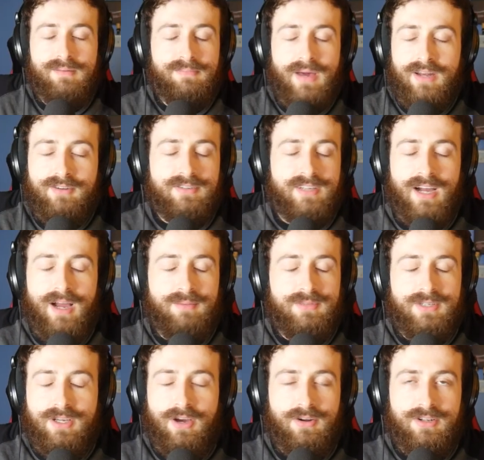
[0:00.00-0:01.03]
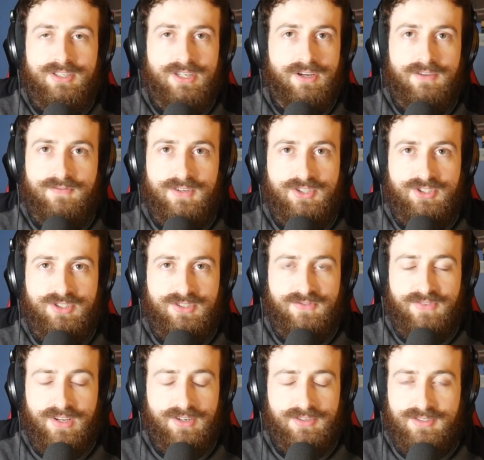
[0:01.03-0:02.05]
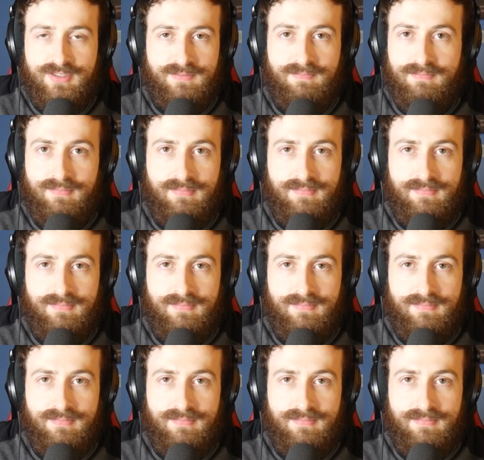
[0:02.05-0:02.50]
a better time to go to Jellyfish Fields.